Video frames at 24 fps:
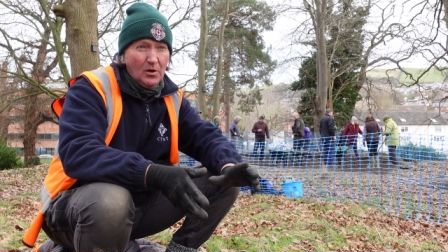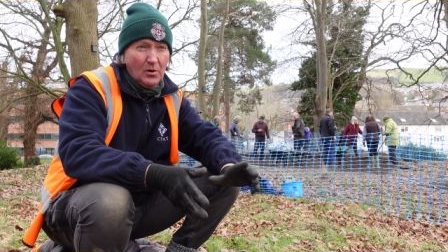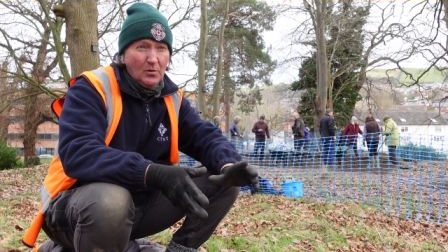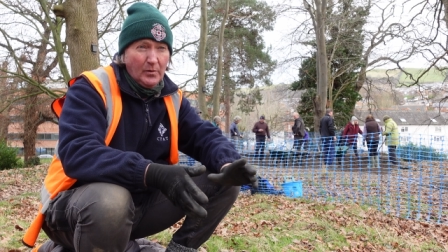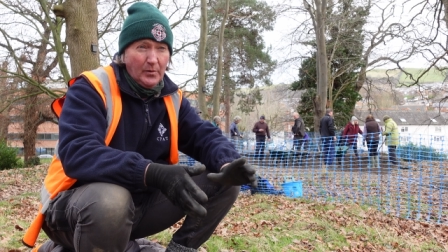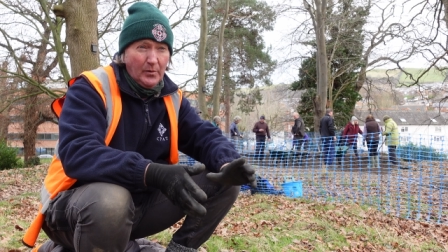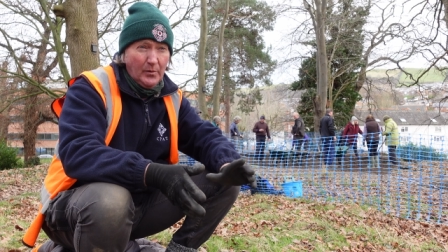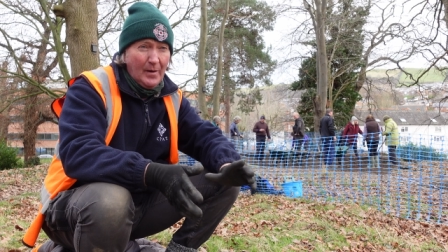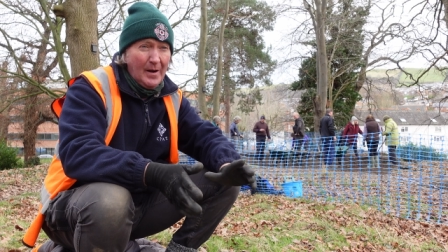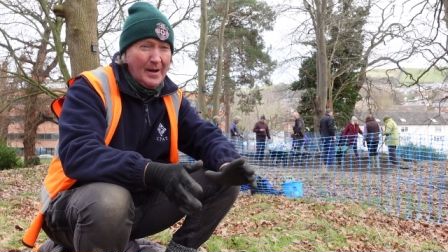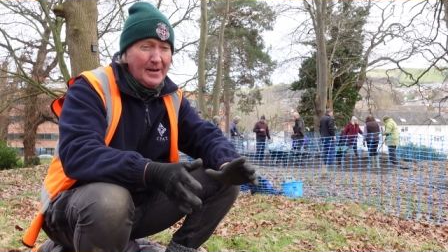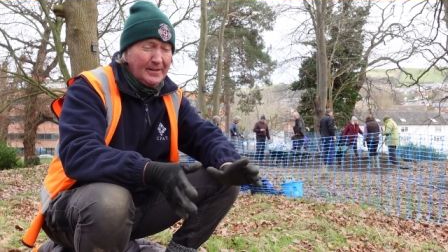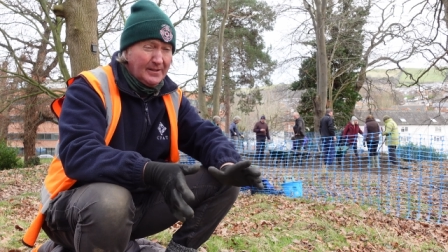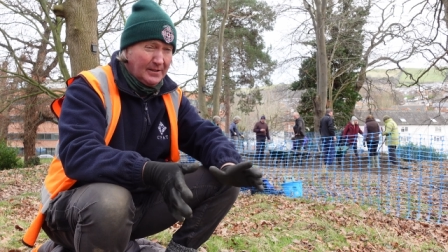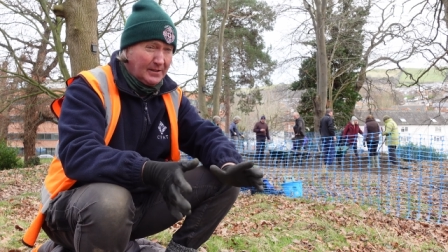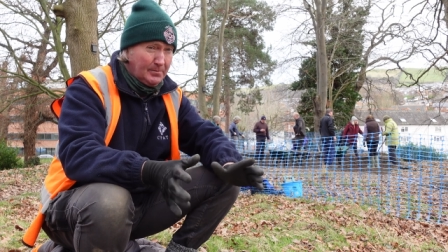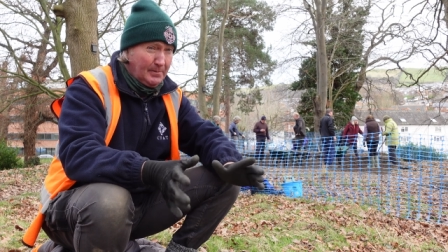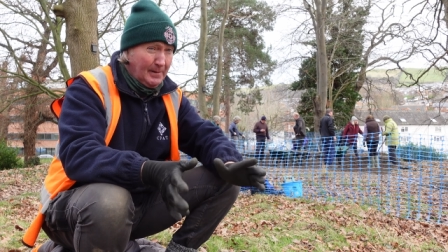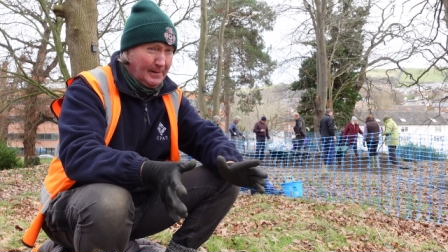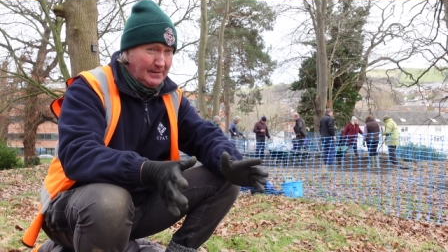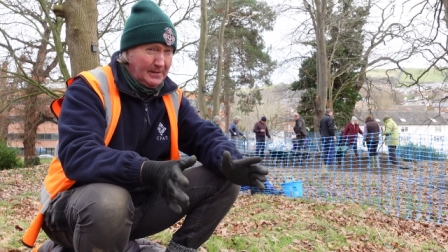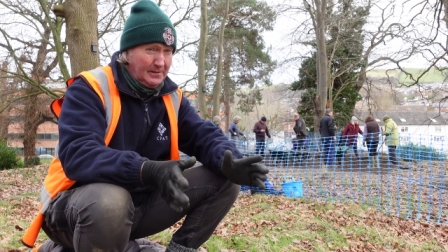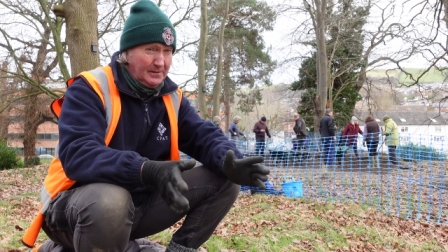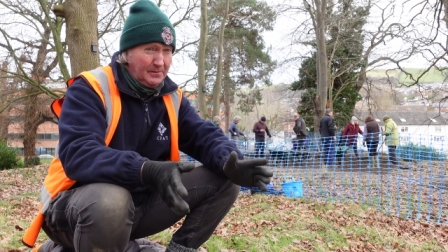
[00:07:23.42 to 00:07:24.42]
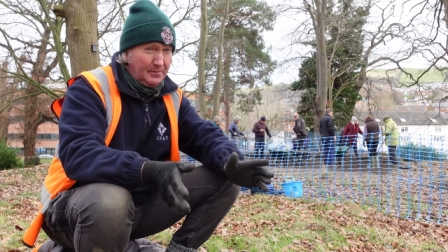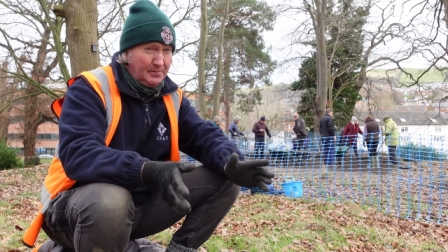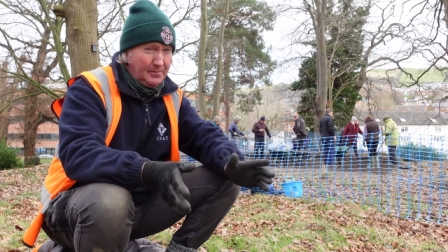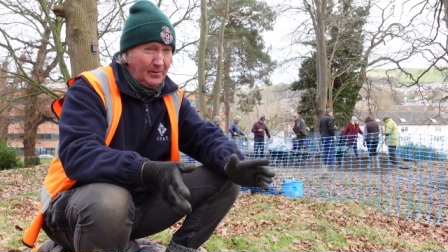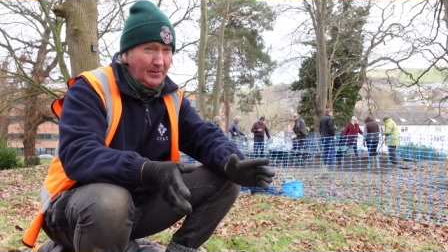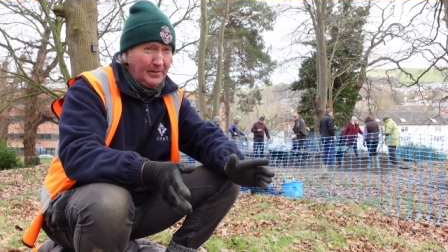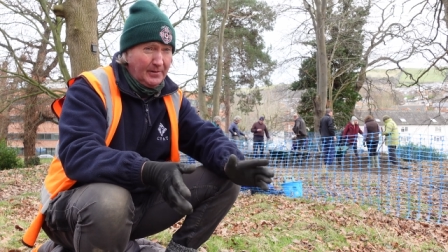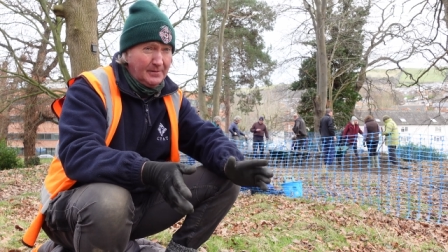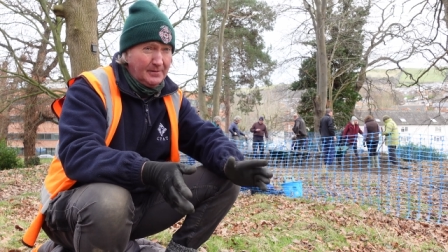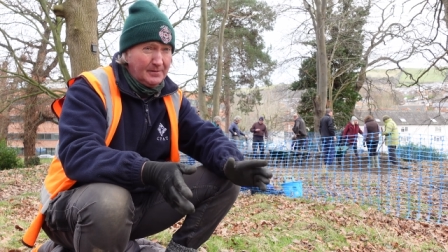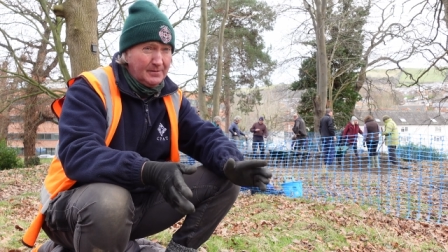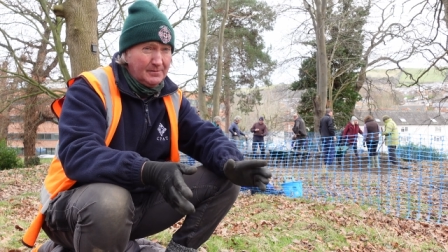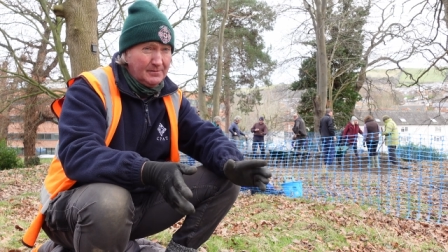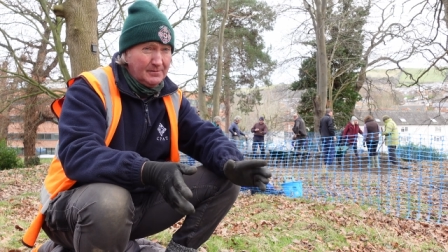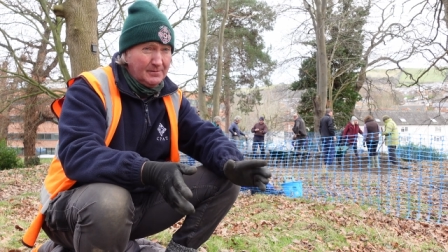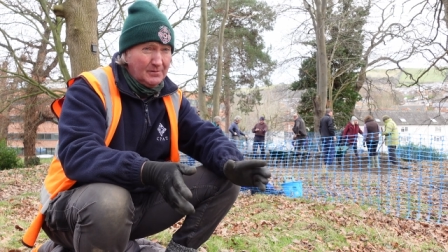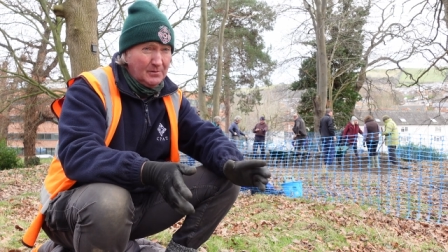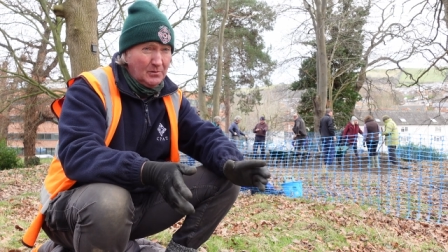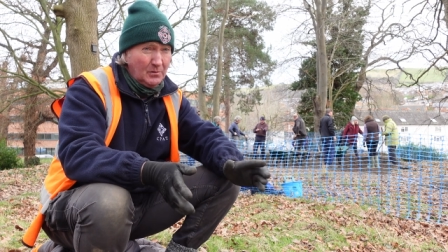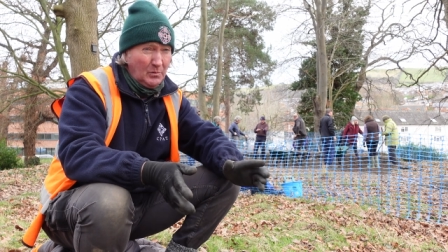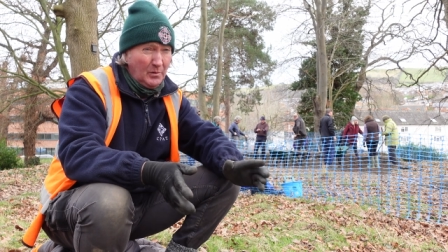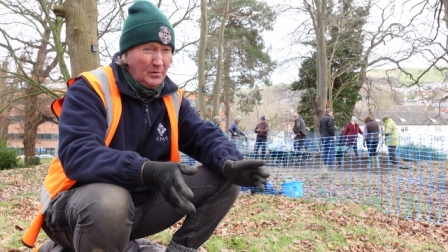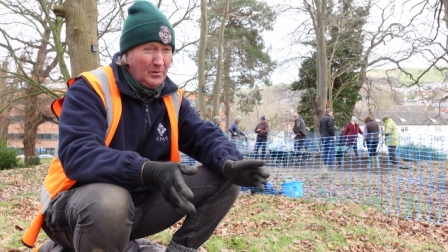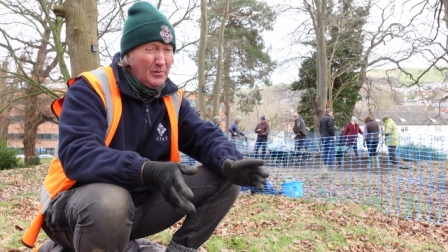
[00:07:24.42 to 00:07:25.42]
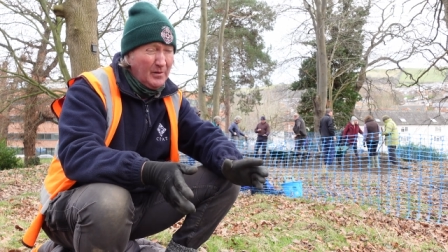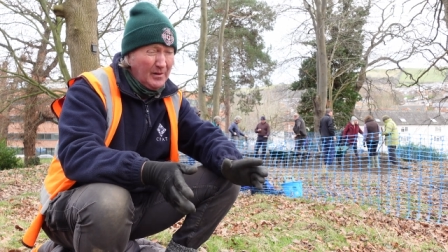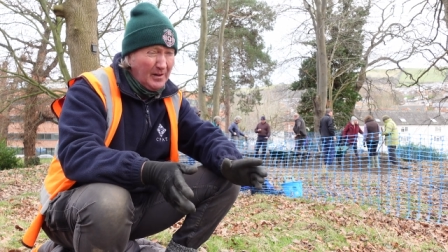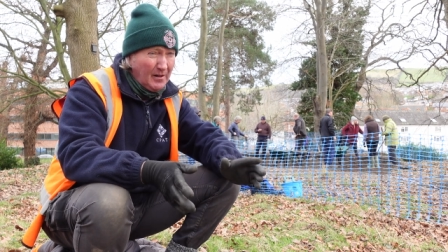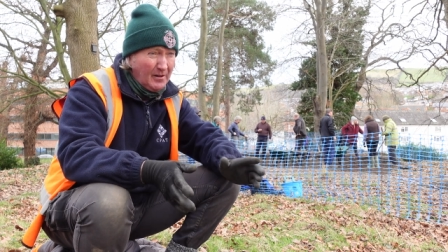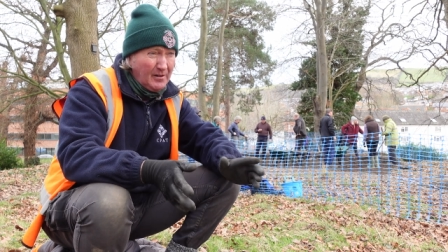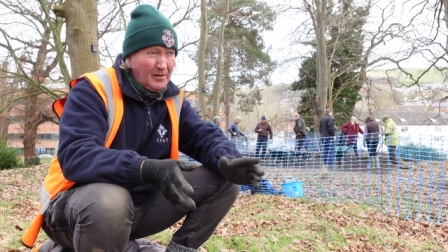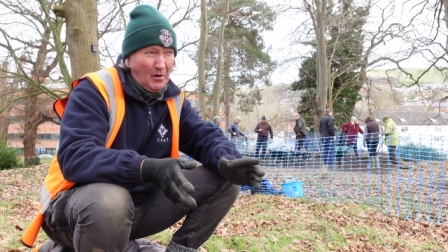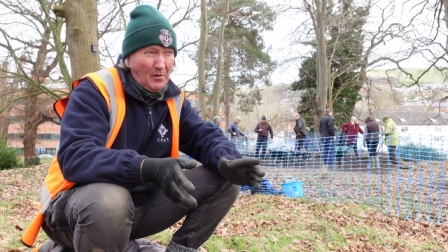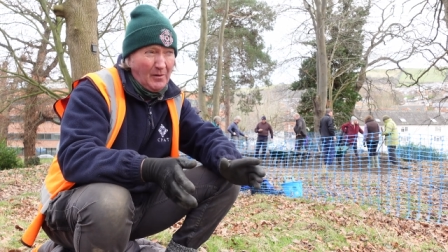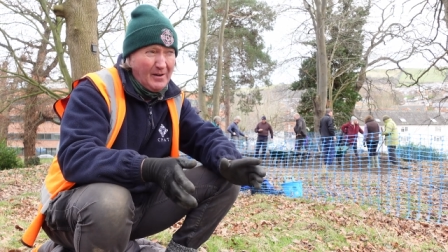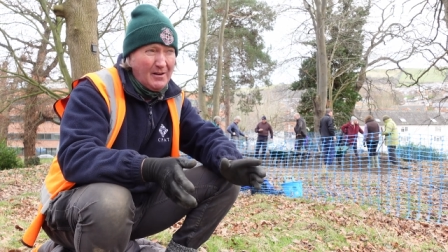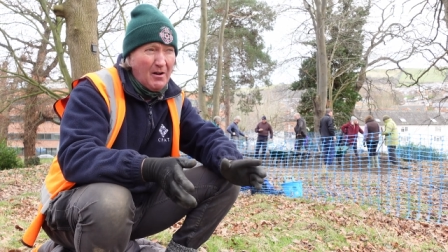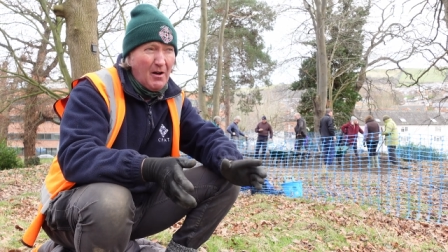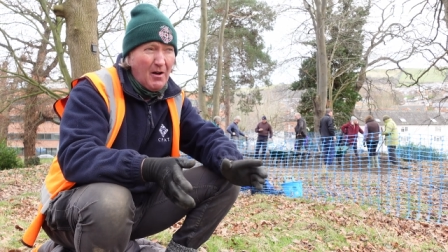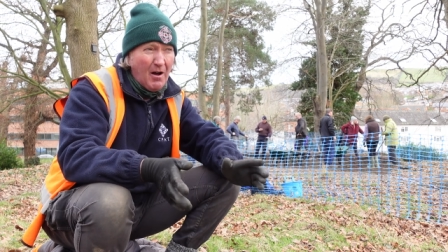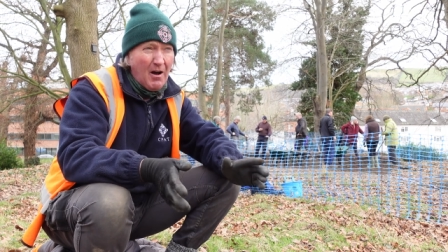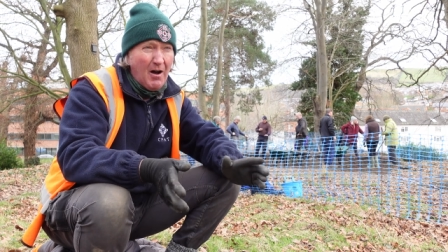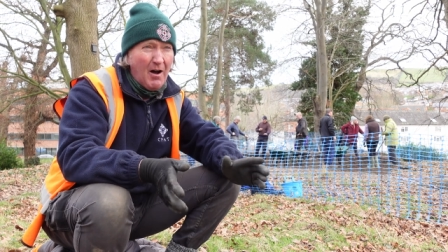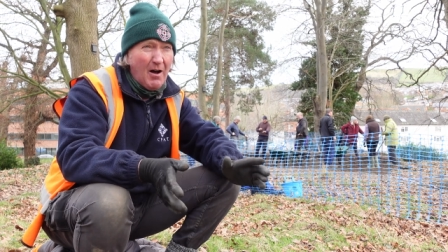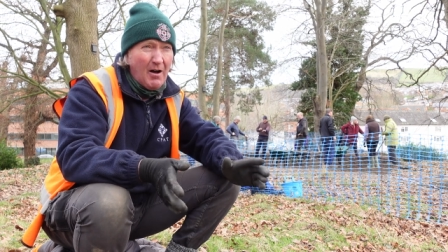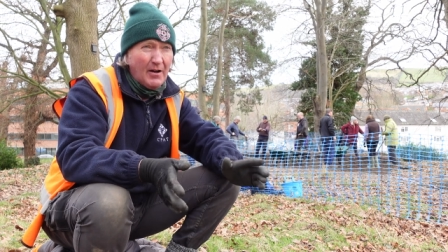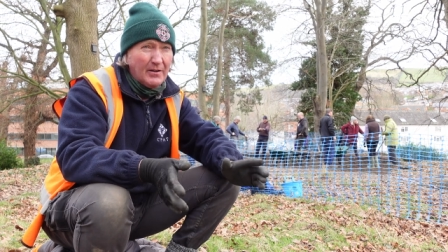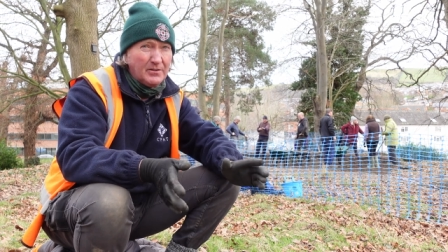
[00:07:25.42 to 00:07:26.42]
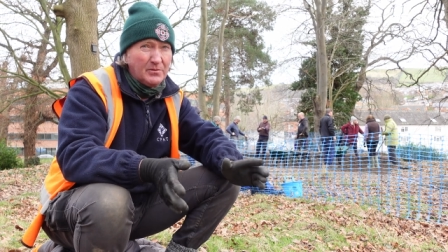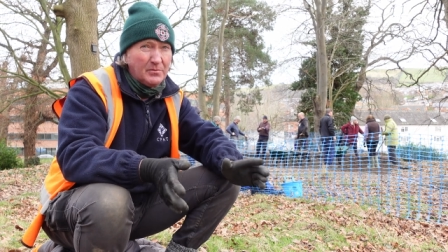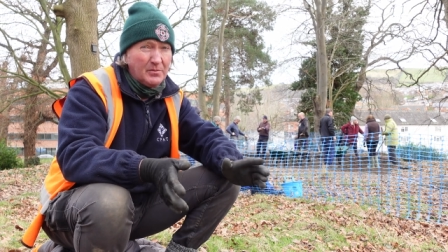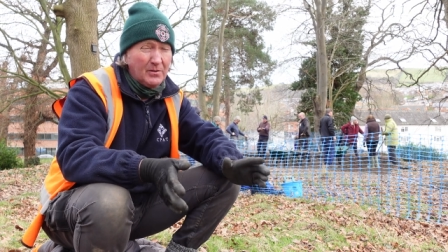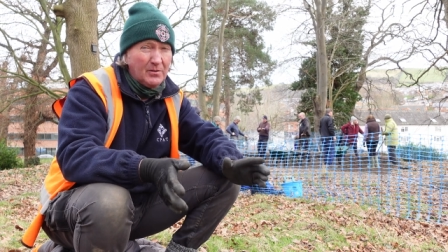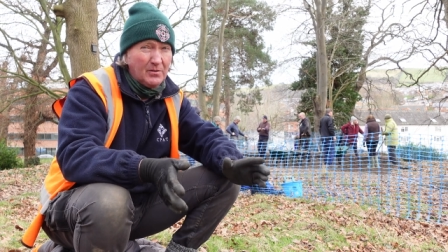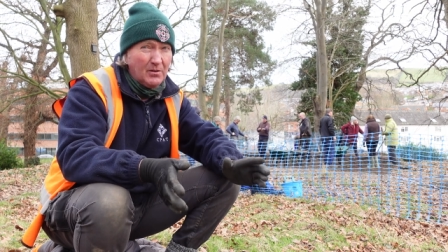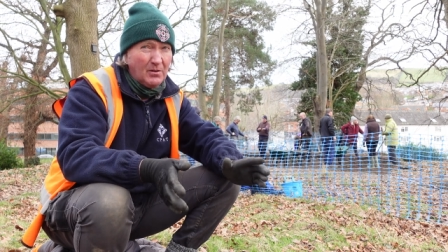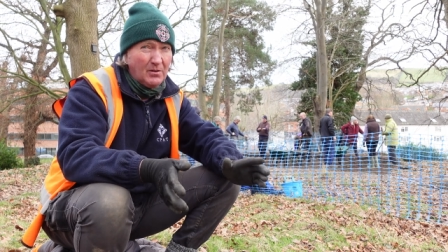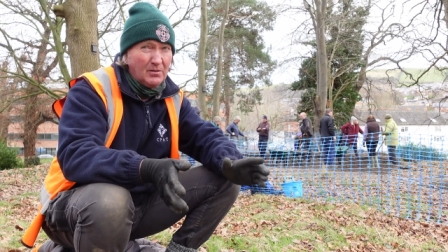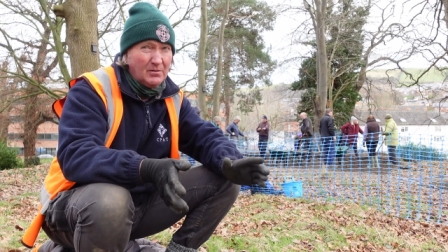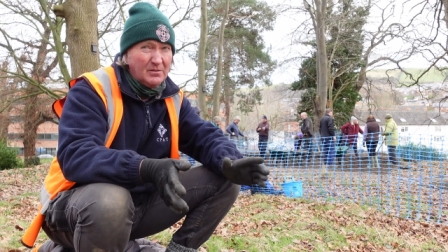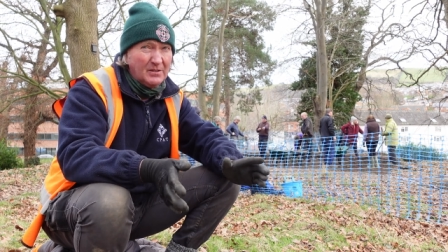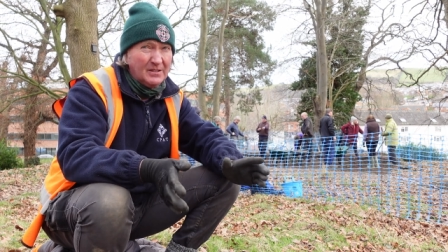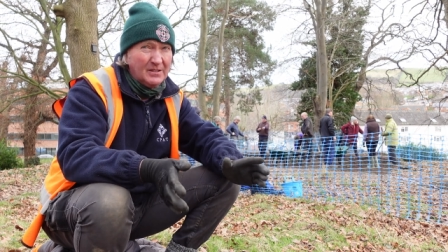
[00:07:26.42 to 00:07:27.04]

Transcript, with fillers: We weren't expected to find, we, in our hearts we thought,